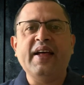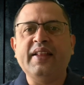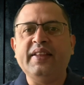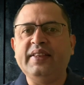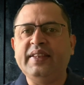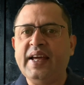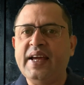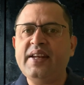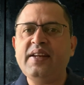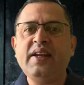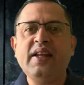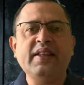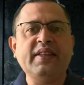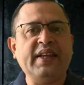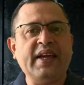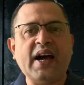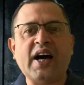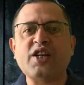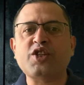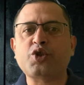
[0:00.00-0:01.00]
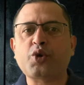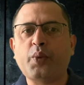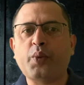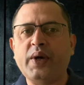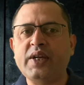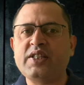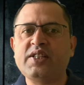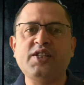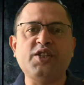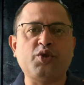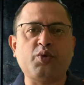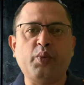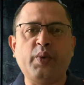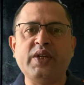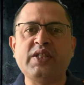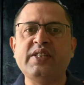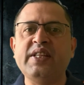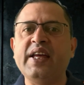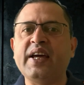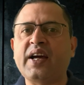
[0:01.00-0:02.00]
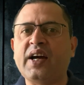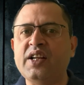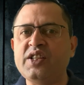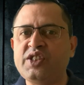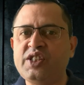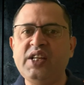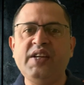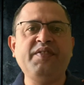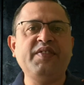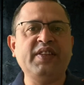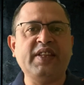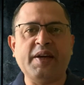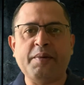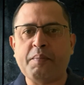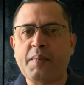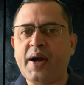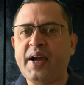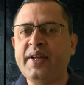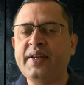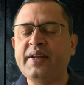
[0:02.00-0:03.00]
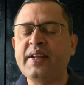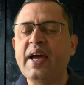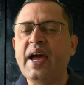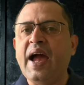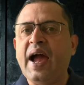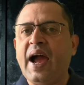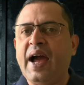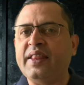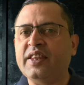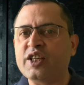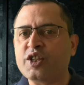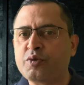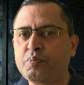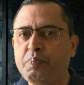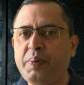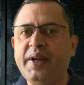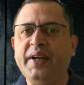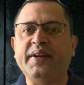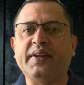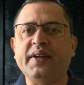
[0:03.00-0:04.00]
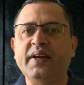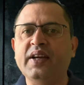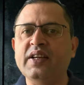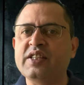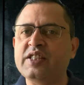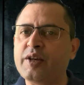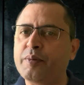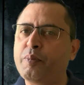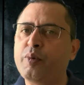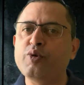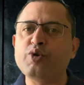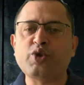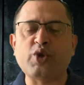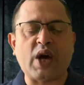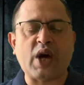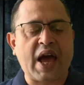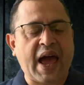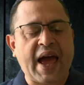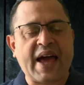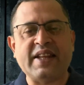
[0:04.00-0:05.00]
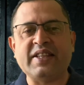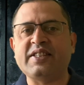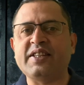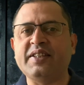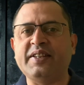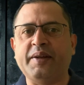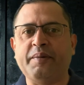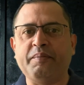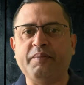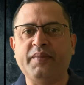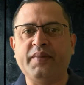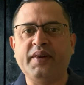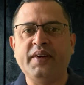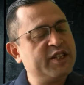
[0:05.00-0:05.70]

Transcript: Then they ask questions which they conceive in their mind, and the spirit is supposed to answer them.